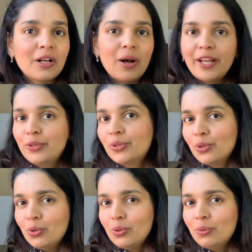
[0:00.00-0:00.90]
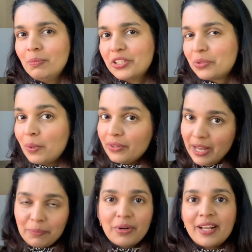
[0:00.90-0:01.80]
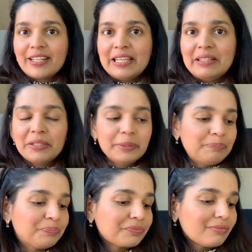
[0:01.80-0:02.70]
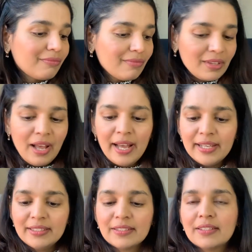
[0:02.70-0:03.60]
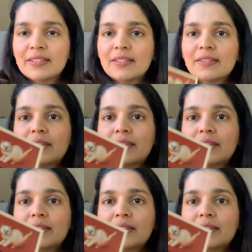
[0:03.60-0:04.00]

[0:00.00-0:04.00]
Now, I don't know much about that brand either. And this is